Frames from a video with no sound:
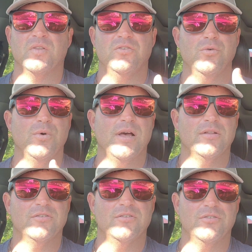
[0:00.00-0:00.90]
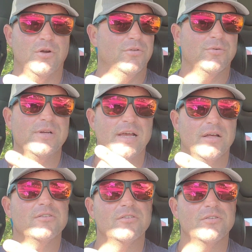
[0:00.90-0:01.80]
two ounces or three
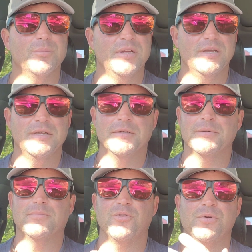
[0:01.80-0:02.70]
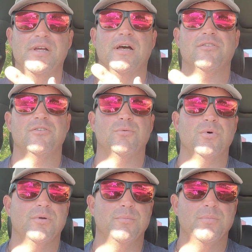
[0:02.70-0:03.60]
ounces to beat him three ounces
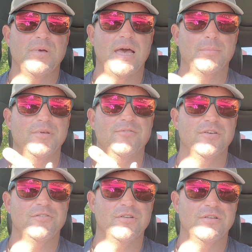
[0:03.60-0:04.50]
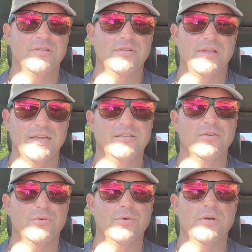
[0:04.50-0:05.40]
would have had me fishing day
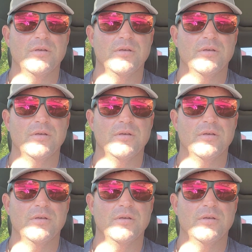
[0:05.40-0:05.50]
two